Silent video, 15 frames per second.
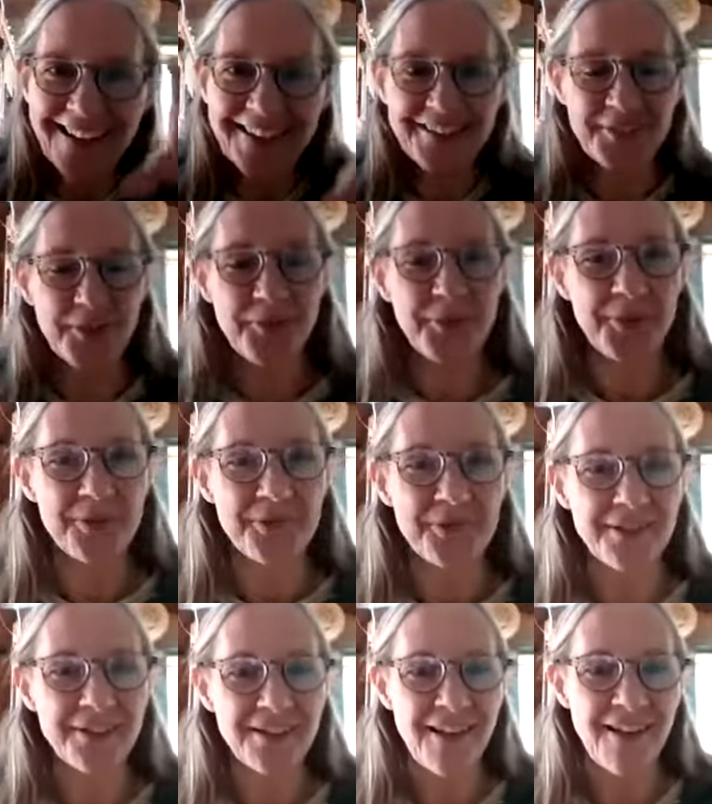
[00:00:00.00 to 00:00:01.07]
so
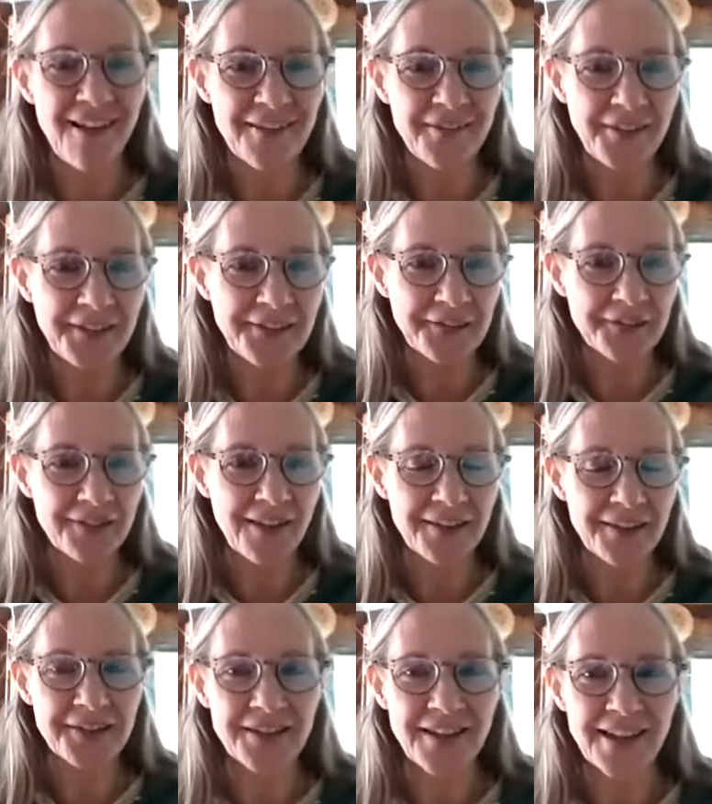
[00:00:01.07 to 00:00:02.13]
beautiful. All of us, there's
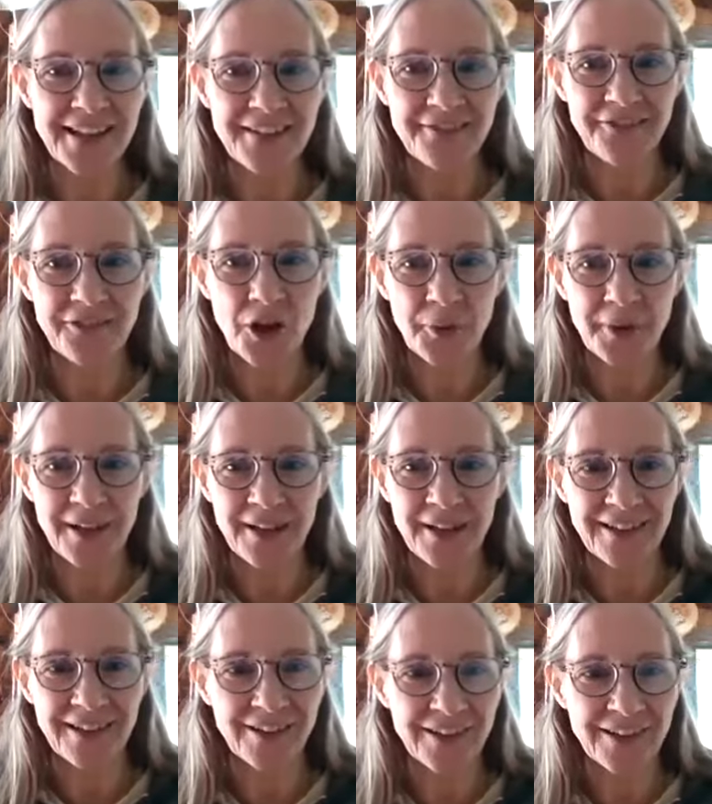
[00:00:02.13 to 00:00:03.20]
lots of light flowing